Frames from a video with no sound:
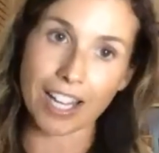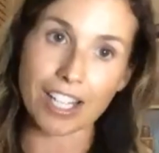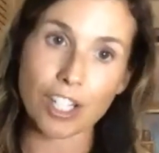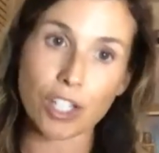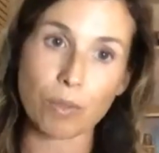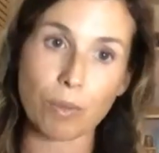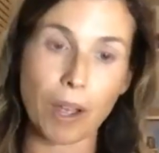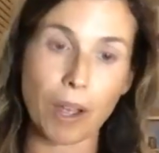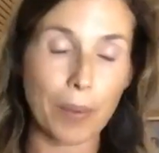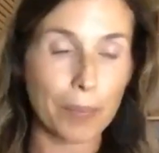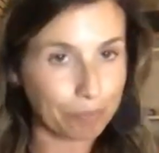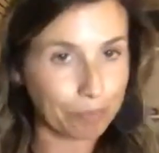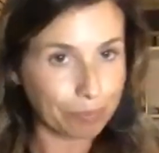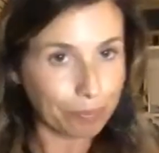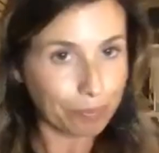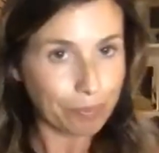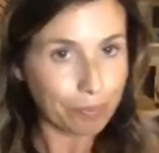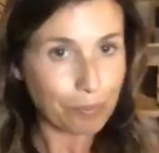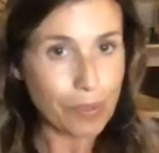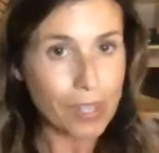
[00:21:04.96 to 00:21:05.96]
as well.
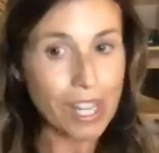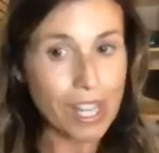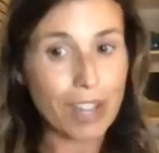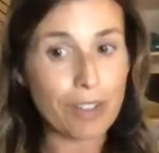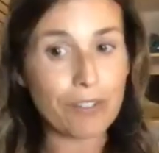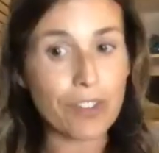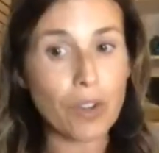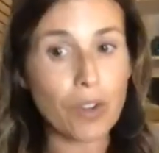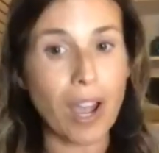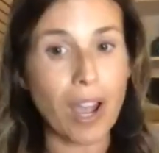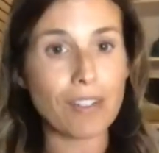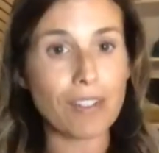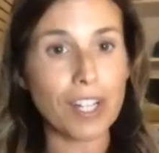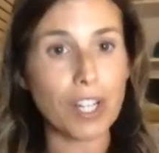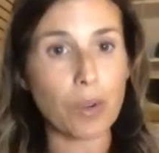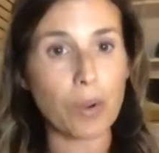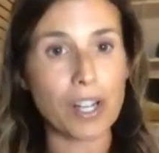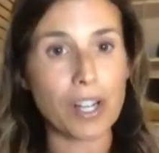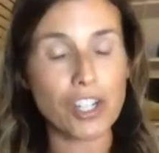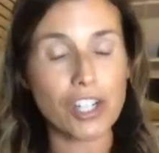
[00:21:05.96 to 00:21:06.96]
If you have any
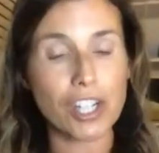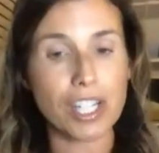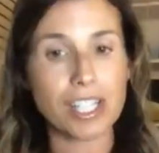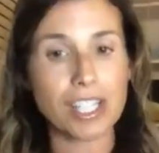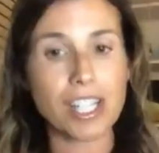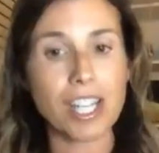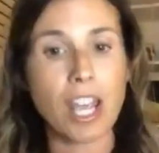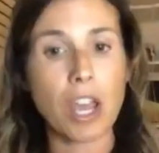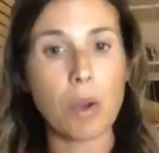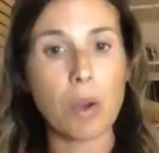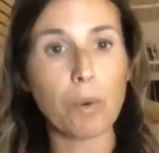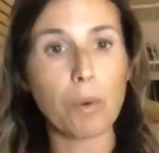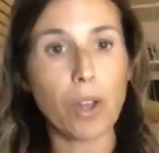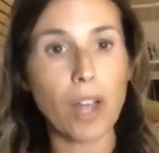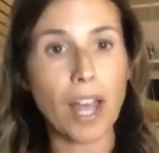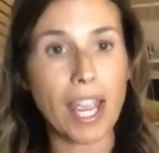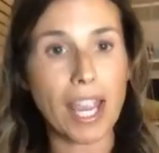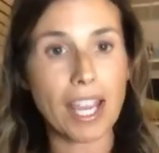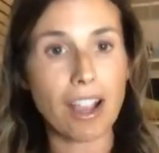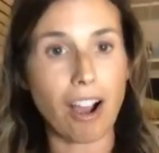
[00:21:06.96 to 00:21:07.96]
questions, we'll
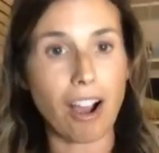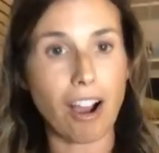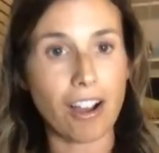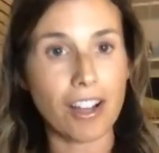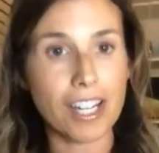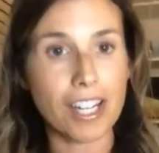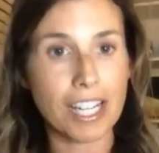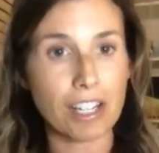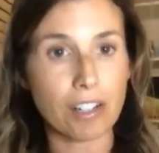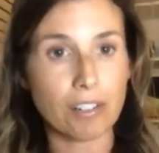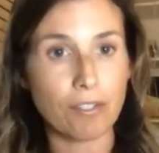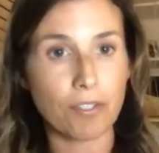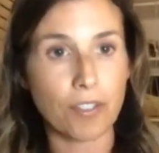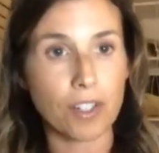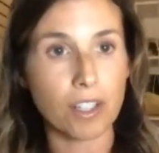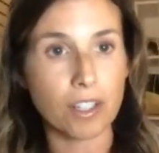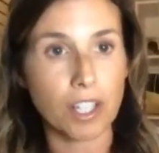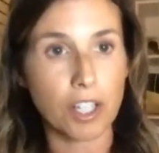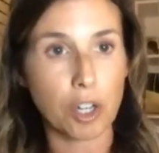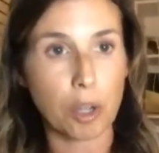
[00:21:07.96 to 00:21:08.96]
hang on here for
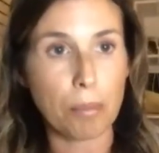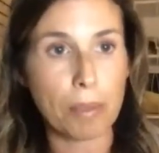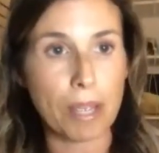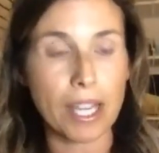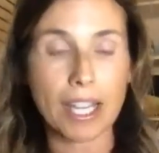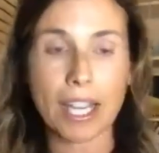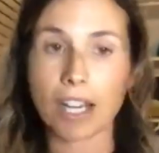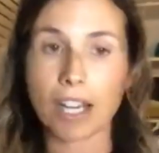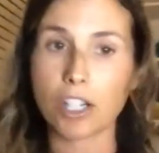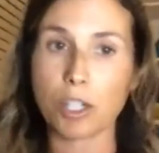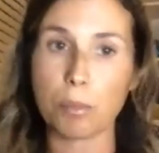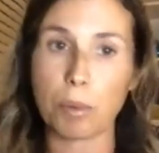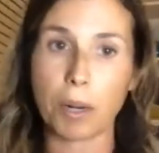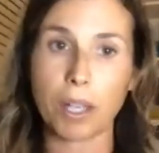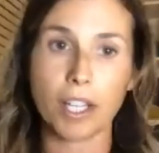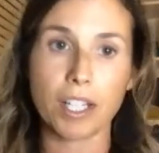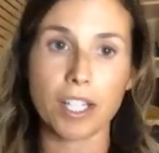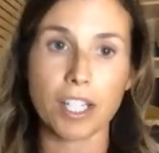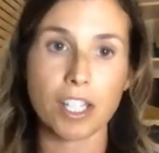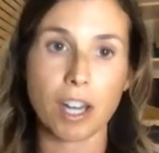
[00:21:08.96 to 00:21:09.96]
a little bit. Karen's probably
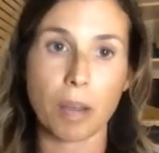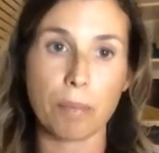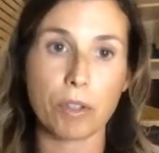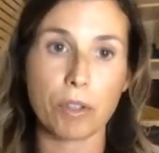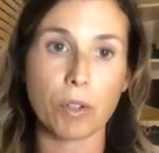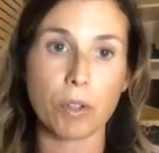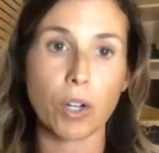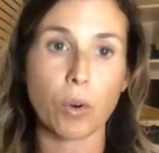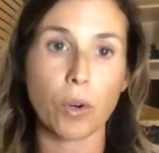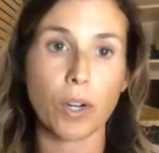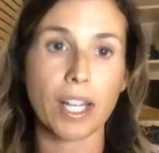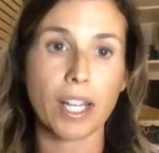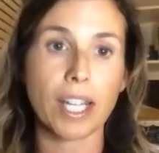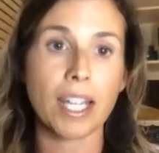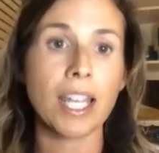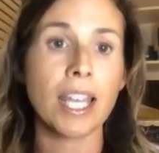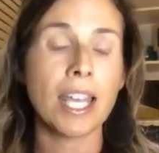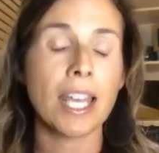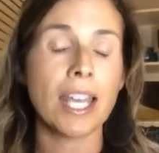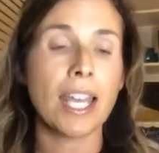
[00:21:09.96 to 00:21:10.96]
going to stop the recording,
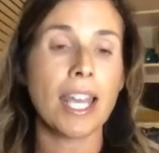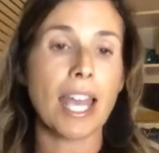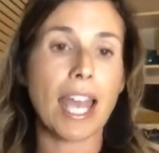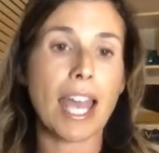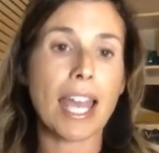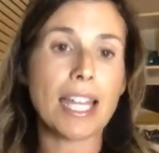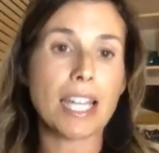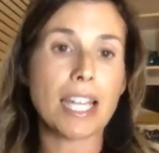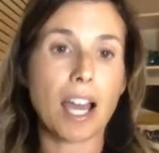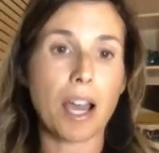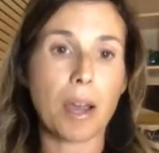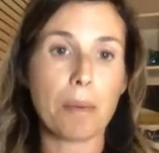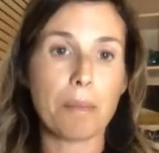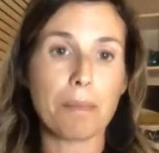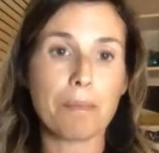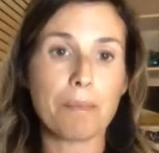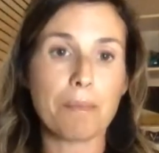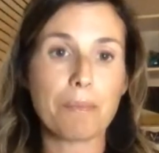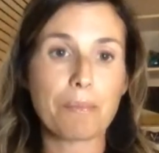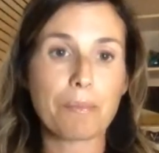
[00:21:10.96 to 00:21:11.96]

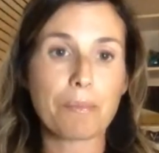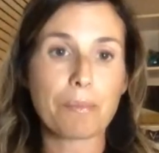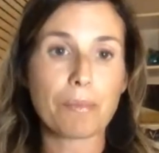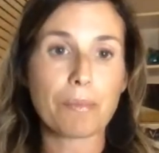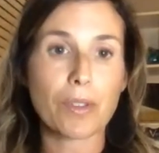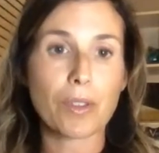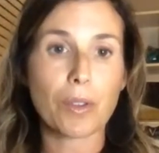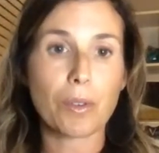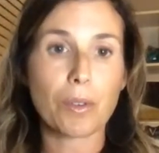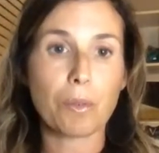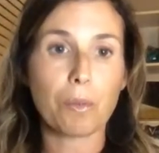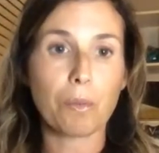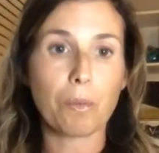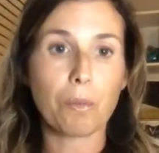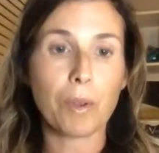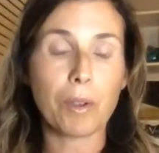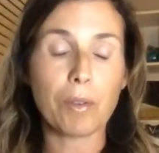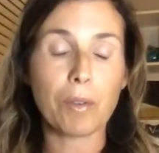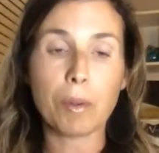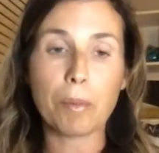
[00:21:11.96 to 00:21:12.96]
and
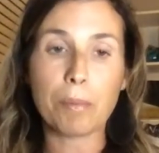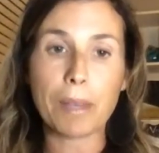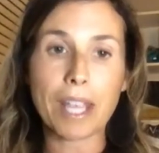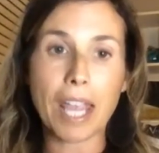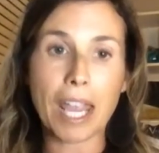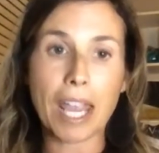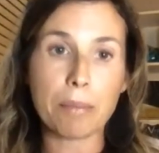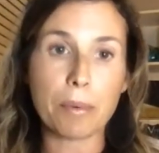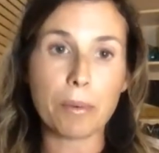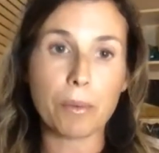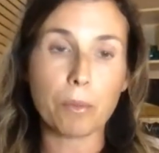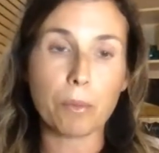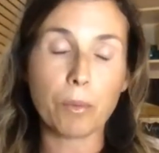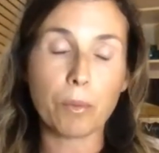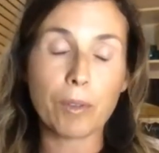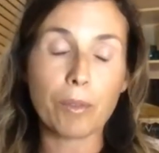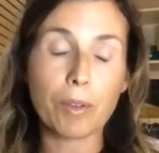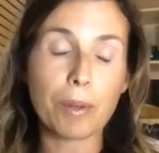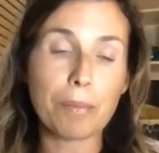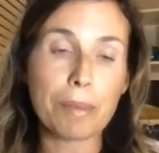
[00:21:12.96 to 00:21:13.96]
we would
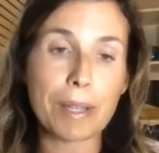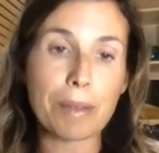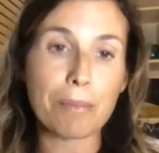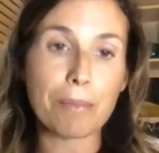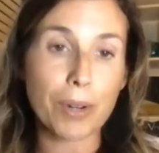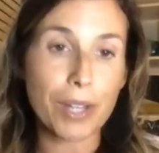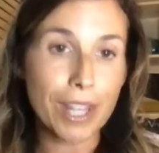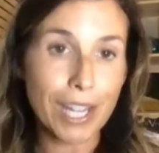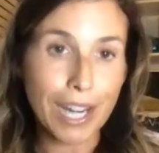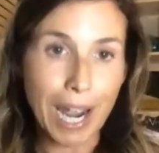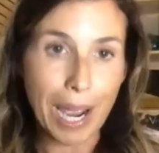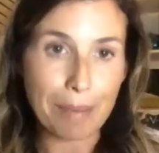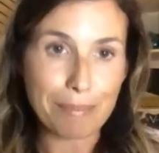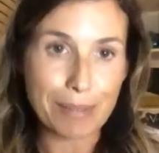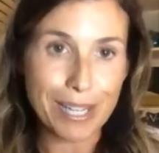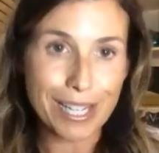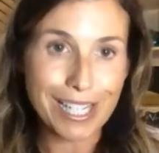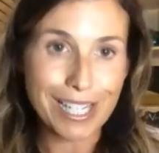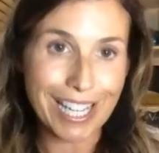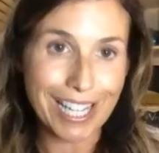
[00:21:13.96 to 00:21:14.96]
be more than
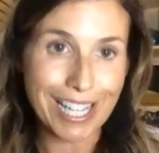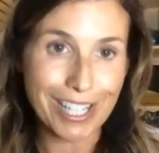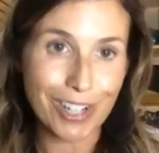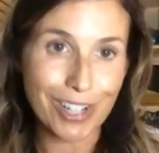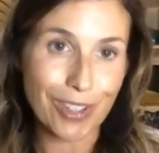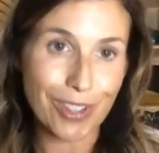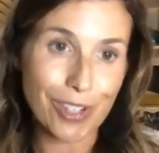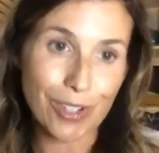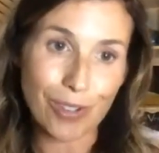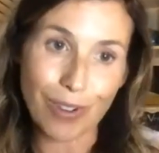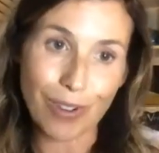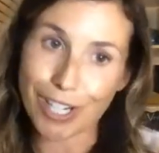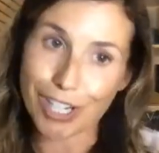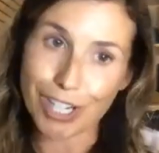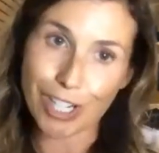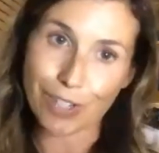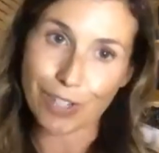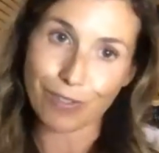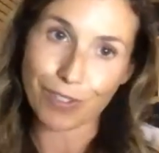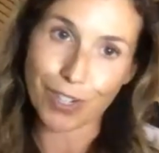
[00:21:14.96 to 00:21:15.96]
happy to answer those
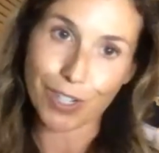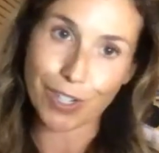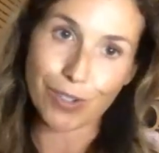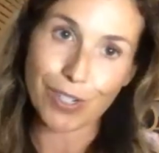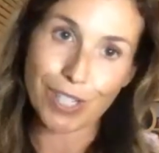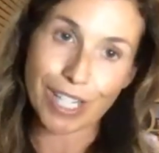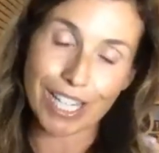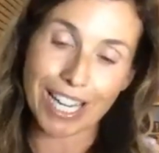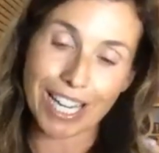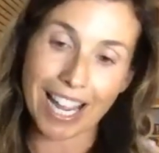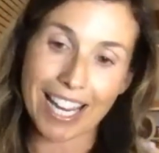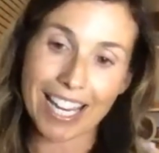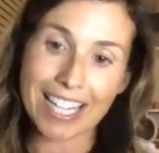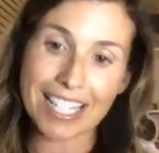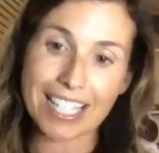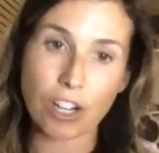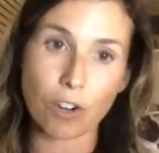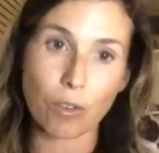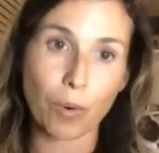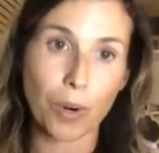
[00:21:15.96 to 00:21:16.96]
questions for you tonight,
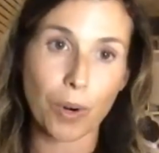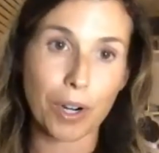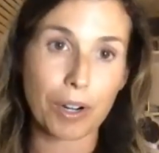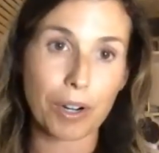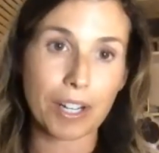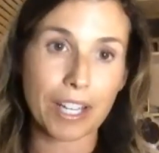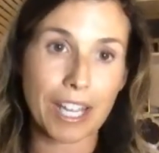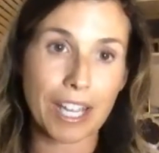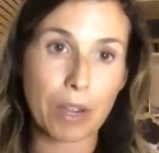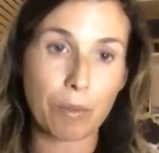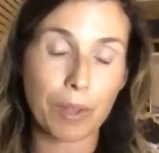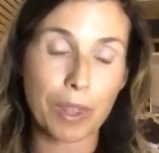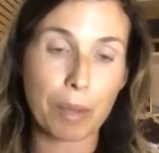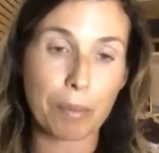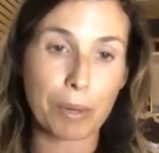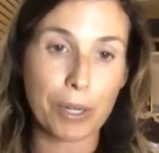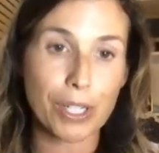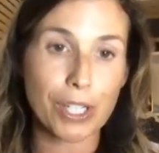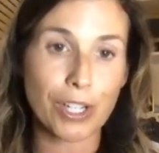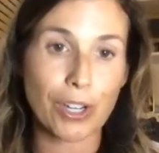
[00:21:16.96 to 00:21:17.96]
or get with the
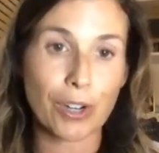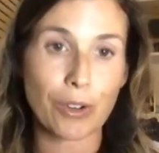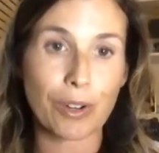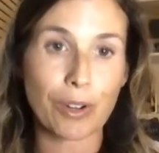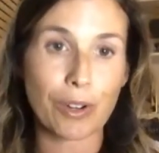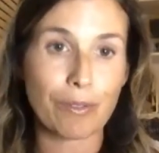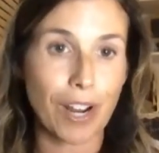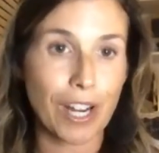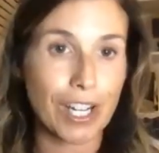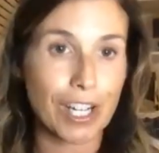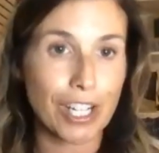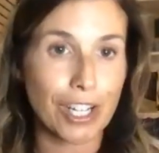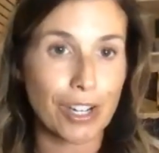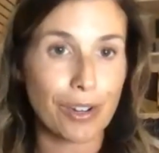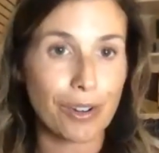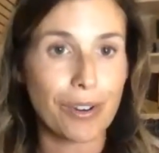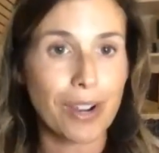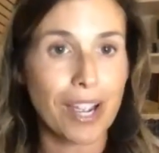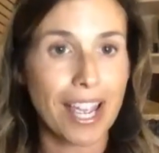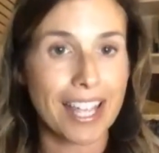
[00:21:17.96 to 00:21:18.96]
person who invited
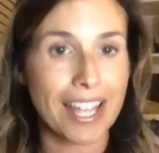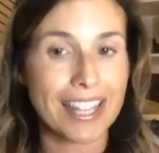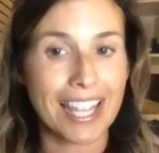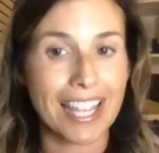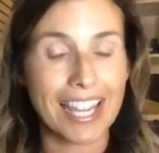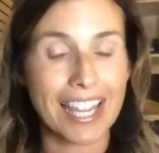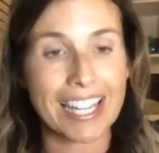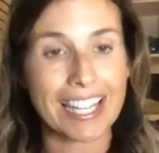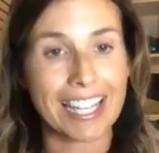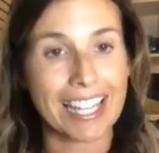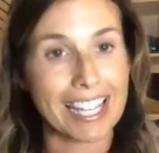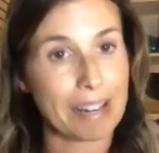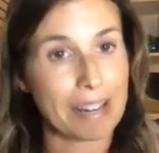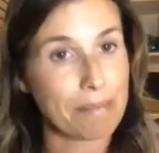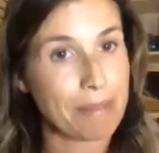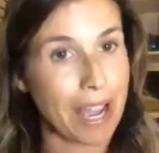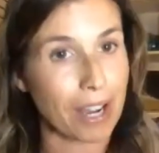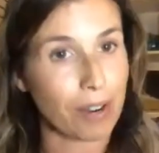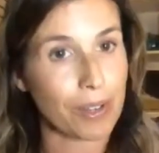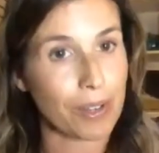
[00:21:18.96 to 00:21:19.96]
you and they can get
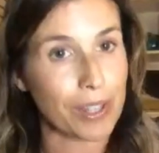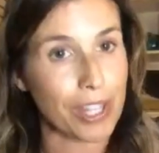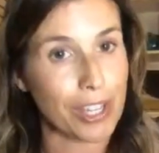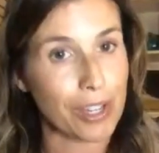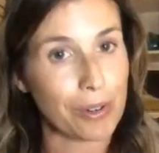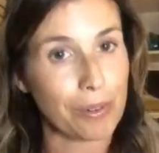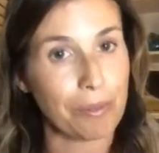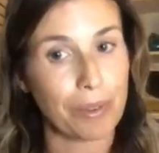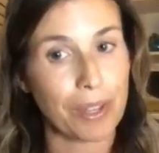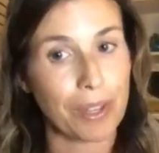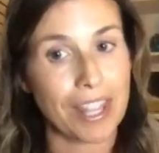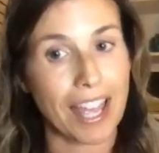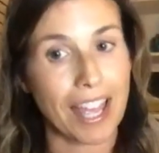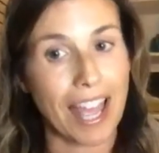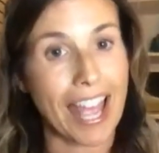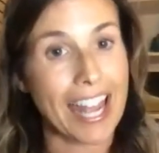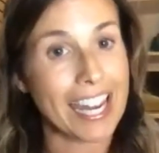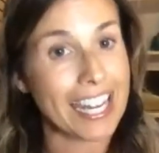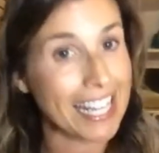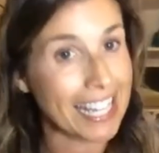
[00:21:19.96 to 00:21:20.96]
back with you with
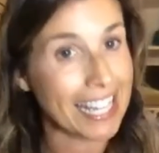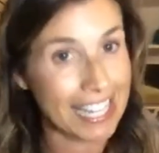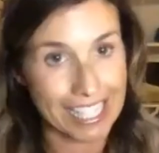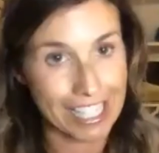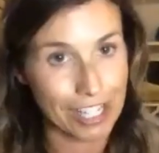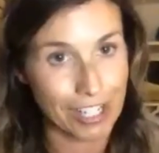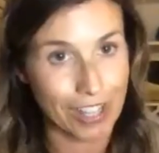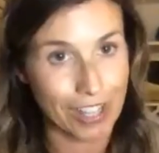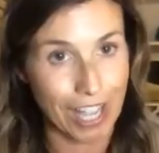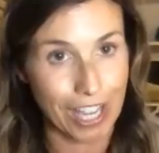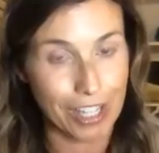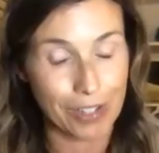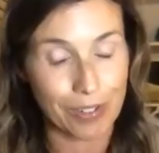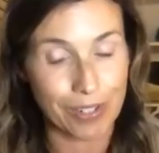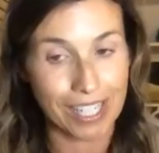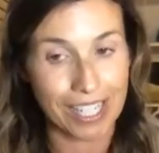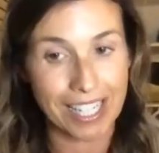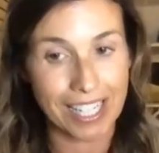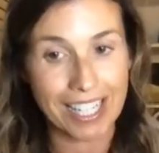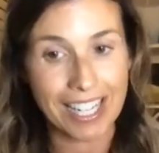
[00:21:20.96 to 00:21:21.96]
any answer that you
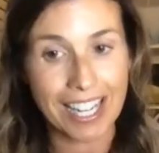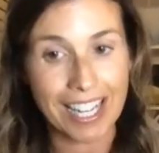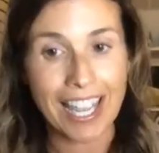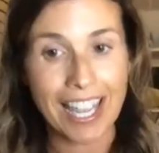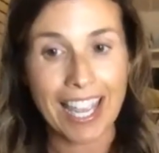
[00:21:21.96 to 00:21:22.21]
need.